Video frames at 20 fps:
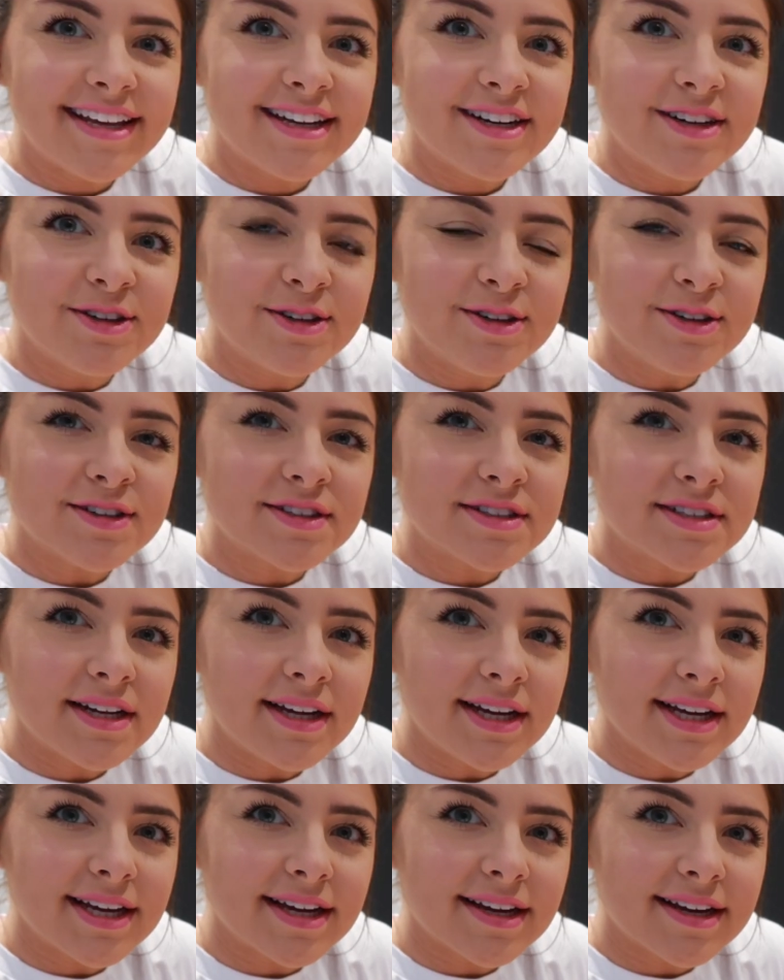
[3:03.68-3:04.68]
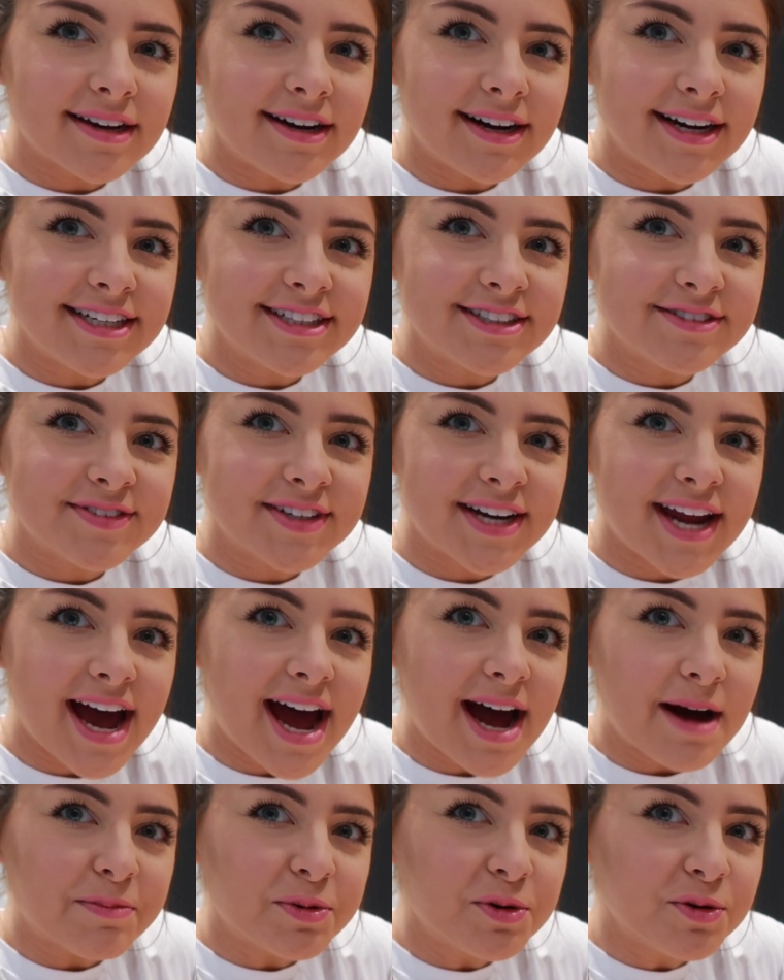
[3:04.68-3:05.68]
It looks like kind of an
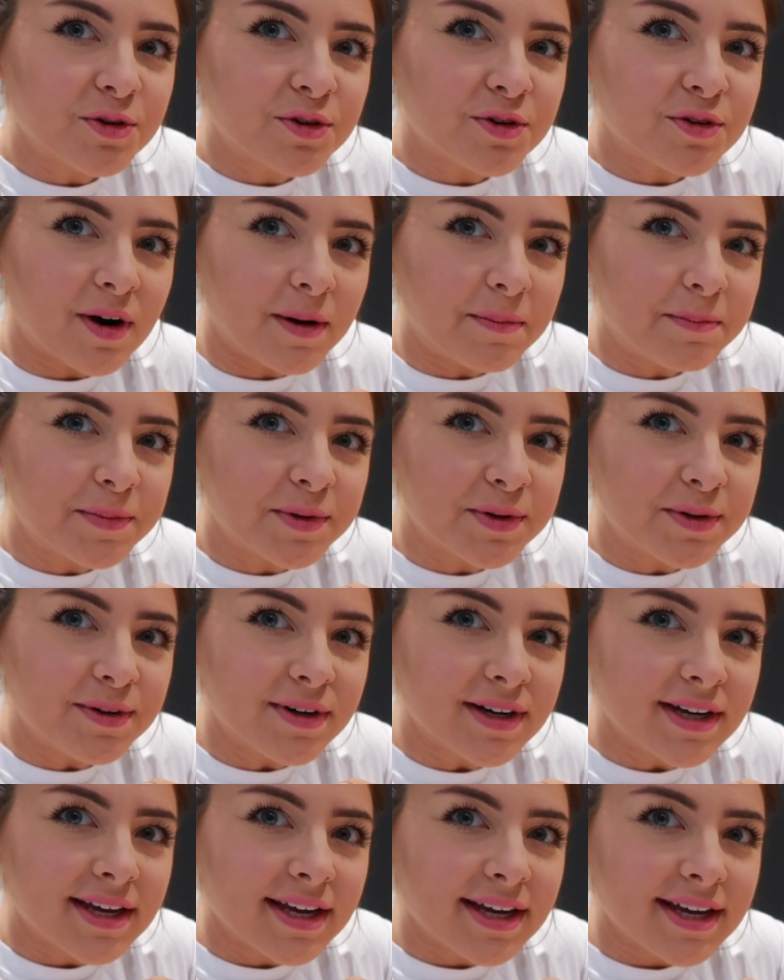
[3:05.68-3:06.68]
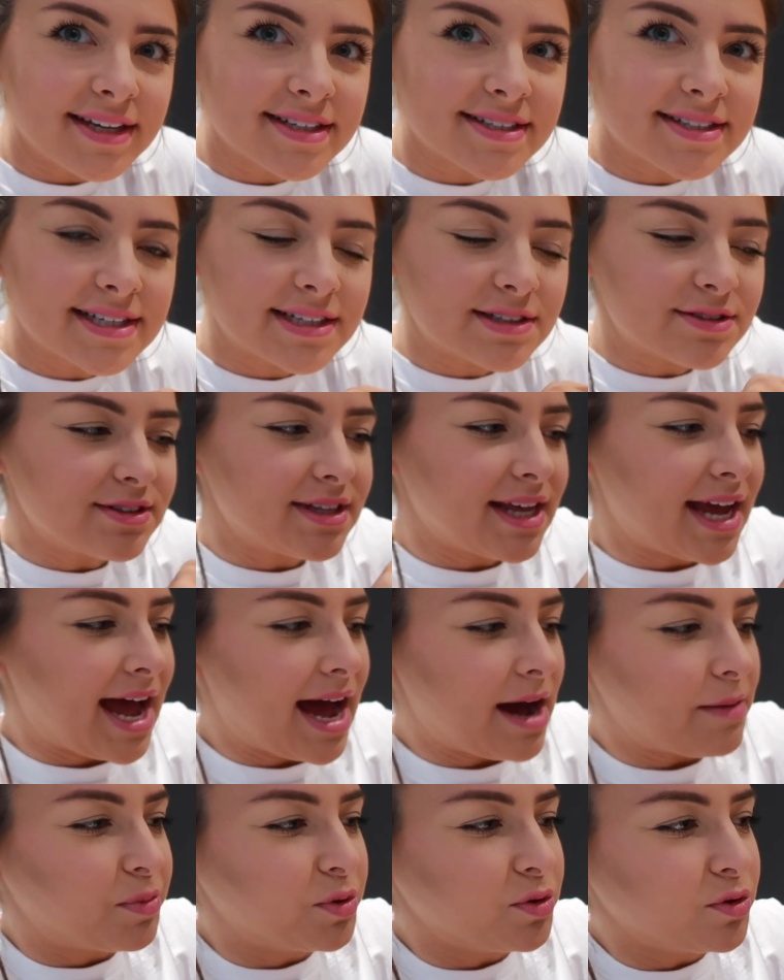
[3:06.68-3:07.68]
apple crumble. It says on there
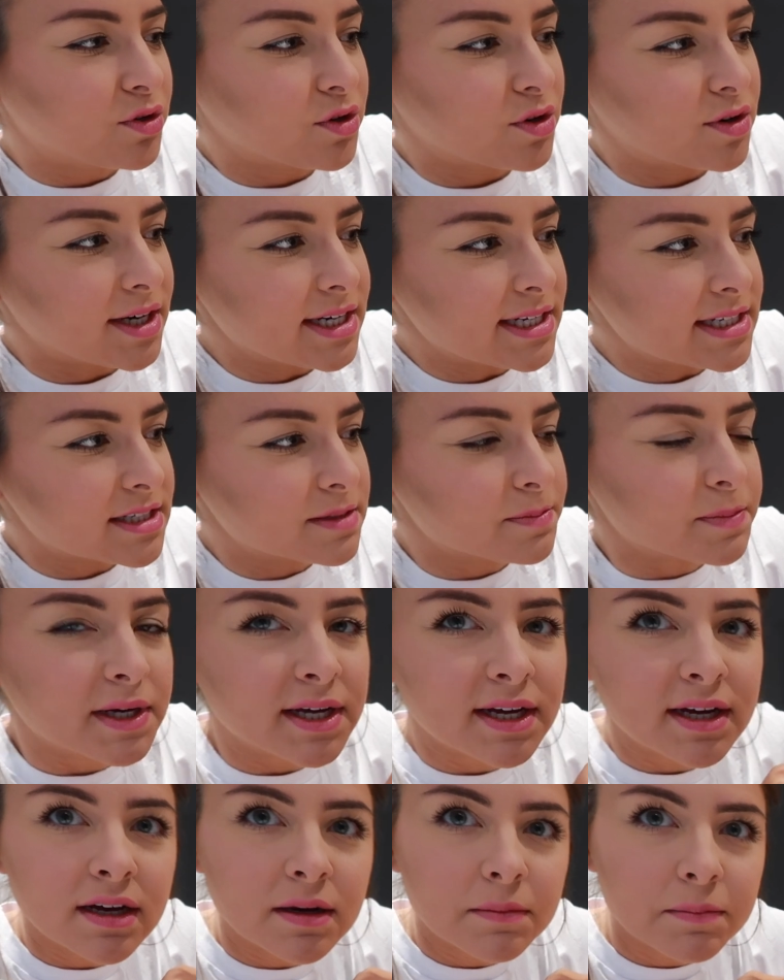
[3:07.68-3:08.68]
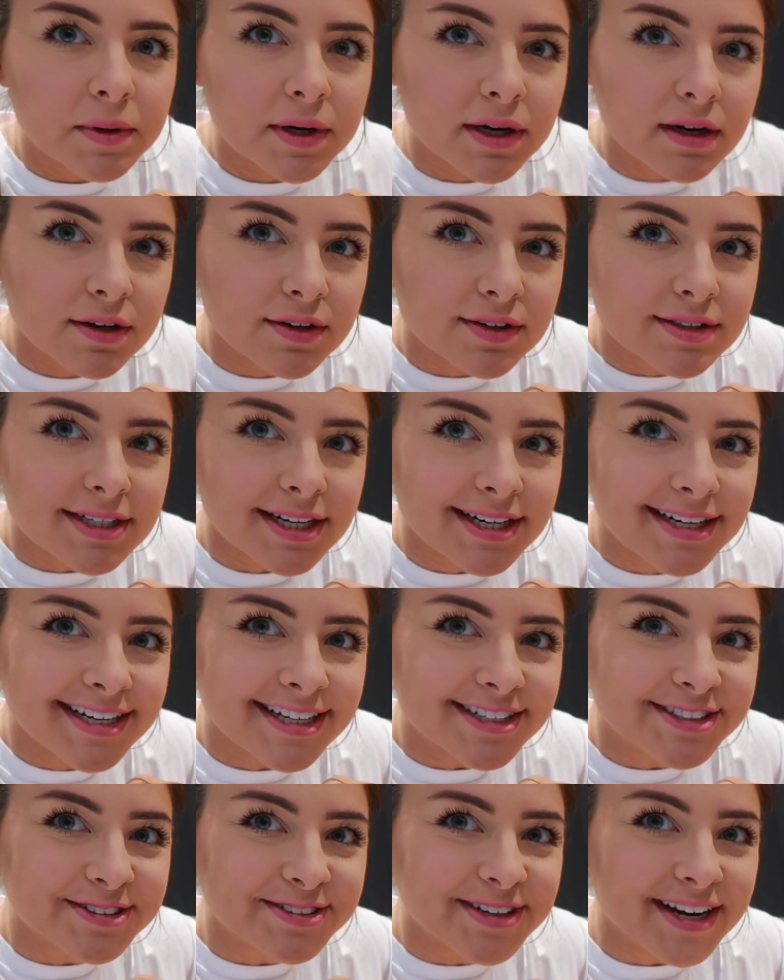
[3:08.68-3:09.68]
apple crisp, but it looks a
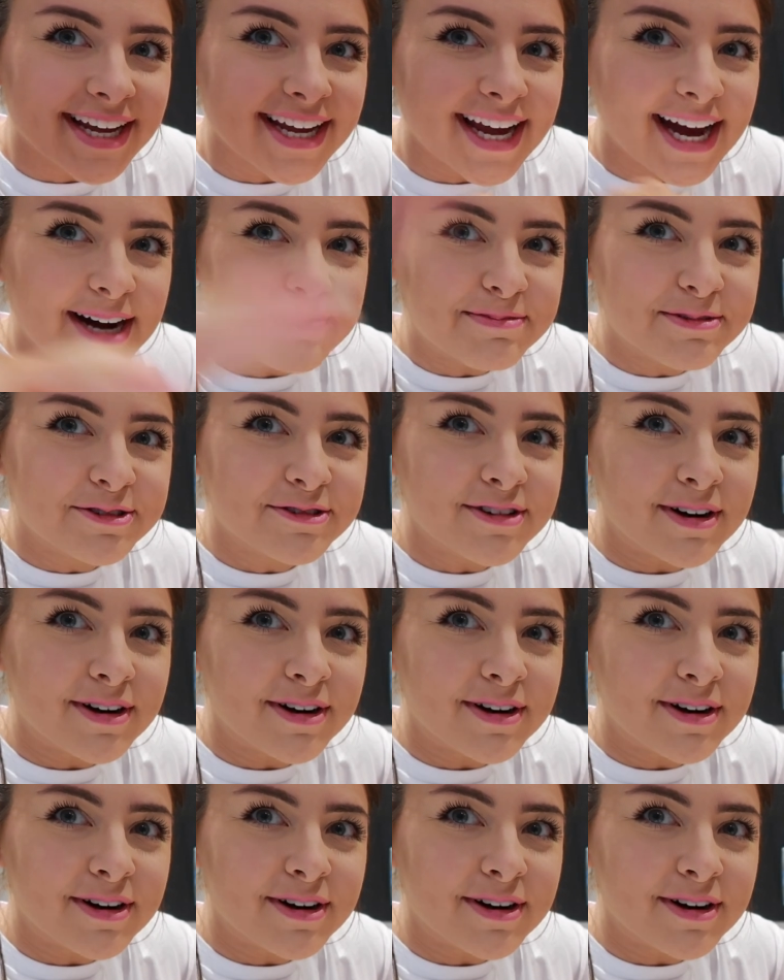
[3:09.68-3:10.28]
little like apple